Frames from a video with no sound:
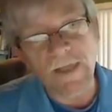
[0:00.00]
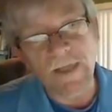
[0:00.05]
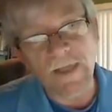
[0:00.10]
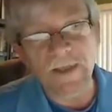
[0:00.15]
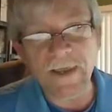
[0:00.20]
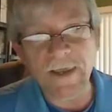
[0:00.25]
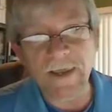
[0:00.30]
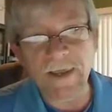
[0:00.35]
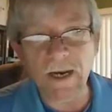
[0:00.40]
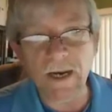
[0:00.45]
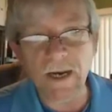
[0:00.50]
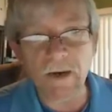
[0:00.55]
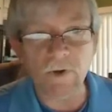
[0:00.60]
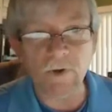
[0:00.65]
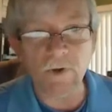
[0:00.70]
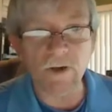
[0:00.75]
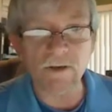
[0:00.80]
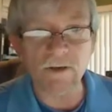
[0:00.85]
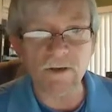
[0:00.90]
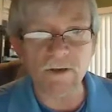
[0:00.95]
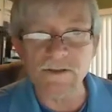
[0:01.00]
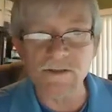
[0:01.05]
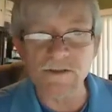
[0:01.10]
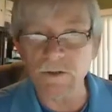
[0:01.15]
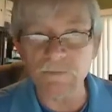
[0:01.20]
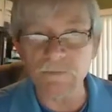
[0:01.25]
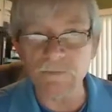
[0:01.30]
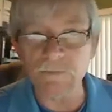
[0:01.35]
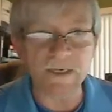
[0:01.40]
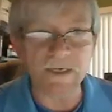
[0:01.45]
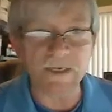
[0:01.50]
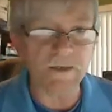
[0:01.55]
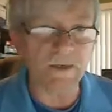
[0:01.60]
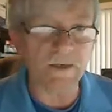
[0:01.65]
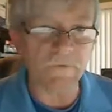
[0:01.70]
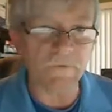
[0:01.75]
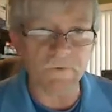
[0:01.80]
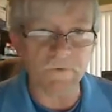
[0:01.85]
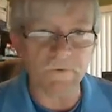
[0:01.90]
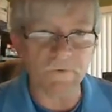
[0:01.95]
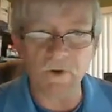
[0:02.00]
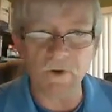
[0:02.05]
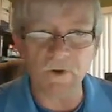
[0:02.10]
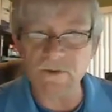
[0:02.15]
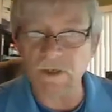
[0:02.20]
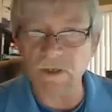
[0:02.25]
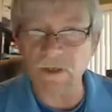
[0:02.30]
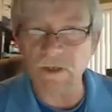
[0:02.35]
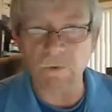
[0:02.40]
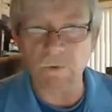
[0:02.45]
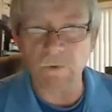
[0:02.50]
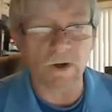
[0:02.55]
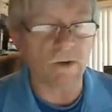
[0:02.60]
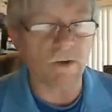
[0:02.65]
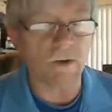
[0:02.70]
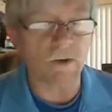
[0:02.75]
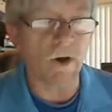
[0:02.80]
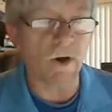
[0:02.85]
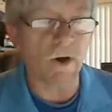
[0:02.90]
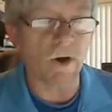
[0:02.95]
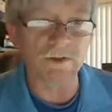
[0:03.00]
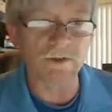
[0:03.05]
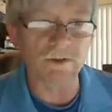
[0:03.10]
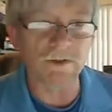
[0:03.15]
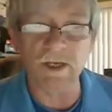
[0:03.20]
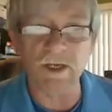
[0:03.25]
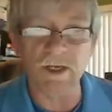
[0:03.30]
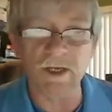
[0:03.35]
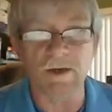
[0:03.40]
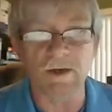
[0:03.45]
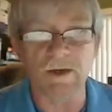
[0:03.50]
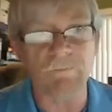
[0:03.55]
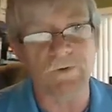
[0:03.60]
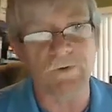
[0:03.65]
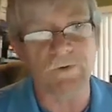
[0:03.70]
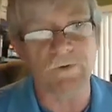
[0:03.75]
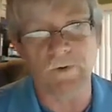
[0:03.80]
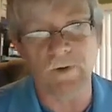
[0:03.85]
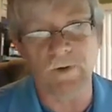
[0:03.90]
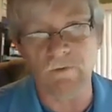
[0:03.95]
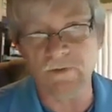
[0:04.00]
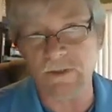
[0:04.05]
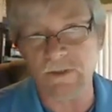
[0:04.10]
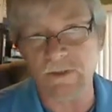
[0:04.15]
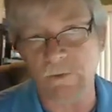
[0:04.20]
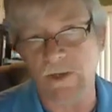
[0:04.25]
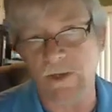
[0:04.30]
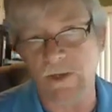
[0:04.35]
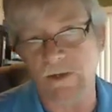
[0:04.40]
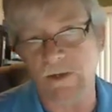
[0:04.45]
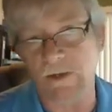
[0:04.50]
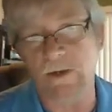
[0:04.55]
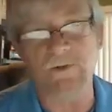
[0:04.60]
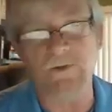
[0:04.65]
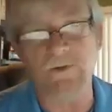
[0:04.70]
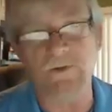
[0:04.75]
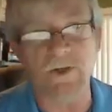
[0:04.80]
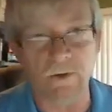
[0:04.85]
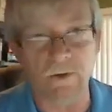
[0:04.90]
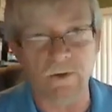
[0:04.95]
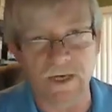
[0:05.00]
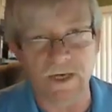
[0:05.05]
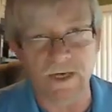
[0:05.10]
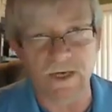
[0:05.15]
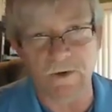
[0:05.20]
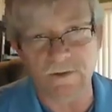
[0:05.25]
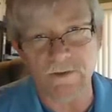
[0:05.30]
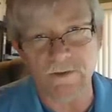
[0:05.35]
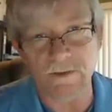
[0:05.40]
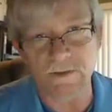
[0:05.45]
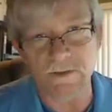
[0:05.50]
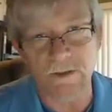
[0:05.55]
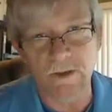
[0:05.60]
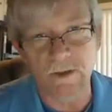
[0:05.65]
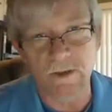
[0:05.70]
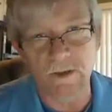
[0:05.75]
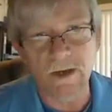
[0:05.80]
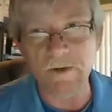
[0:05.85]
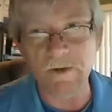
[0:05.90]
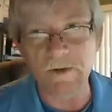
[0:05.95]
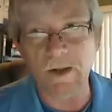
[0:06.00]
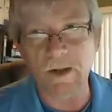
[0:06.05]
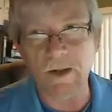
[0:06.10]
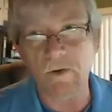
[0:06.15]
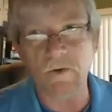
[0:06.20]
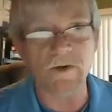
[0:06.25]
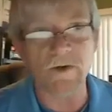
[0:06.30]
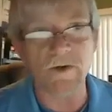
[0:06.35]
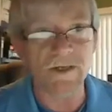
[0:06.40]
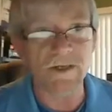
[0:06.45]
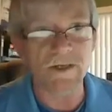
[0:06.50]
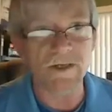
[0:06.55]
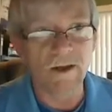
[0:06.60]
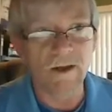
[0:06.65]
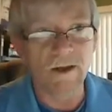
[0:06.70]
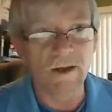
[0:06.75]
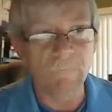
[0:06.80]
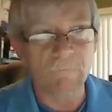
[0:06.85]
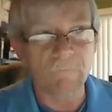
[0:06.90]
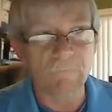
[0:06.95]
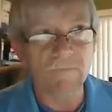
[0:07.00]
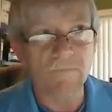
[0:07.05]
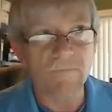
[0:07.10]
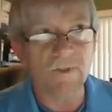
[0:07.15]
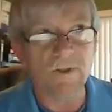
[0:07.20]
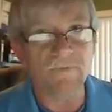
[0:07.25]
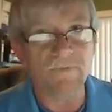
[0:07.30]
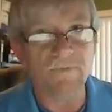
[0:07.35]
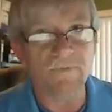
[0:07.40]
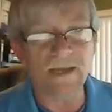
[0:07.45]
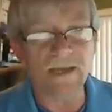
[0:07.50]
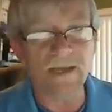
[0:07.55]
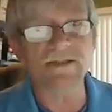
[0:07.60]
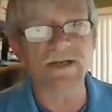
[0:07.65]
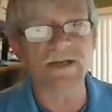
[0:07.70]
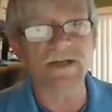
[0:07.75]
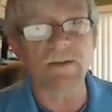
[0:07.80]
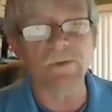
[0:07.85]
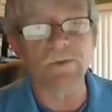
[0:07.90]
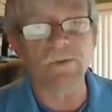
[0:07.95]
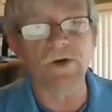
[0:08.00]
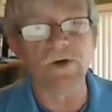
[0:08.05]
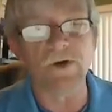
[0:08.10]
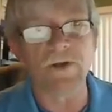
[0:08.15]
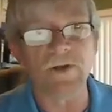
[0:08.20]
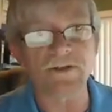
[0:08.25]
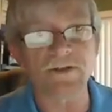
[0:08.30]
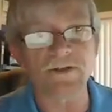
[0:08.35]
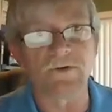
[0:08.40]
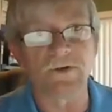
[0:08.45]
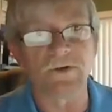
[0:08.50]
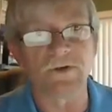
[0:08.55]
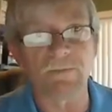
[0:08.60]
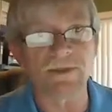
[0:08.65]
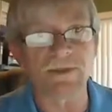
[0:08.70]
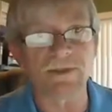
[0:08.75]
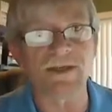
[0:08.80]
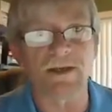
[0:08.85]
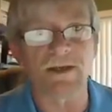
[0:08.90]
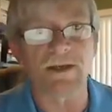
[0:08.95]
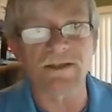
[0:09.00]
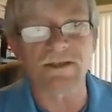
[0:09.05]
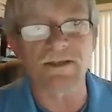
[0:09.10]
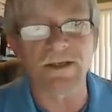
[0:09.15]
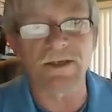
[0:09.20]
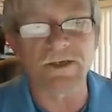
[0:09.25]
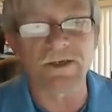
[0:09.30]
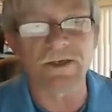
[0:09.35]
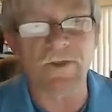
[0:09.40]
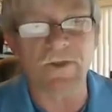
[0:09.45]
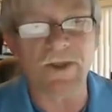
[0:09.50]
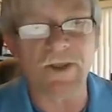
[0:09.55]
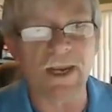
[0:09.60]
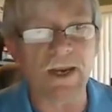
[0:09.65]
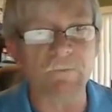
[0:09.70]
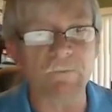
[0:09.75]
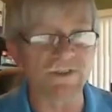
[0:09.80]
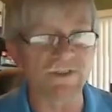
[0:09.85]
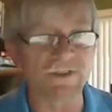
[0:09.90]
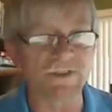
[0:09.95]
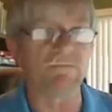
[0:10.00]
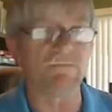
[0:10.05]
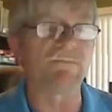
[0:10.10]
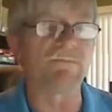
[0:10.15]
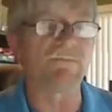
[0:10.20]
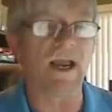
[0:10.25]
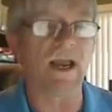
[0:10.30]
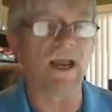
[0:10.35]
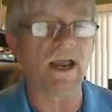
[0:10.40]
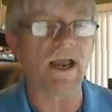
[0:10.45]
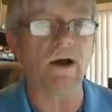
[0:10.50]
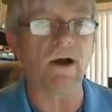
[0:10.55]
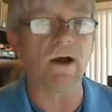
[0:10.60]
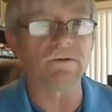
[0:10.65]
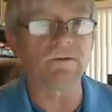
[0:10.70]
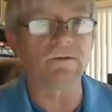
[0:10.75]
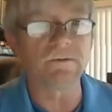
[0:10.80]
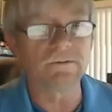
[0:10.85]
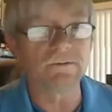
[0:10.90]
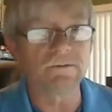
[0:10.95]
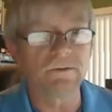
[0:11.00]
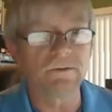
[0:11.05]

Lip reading: And the camera zooms in on their nose, and we're almost looking up their nose so we could count nose hairs. And of course, they stop moving, so a couple seconds later, the camera zooms back out.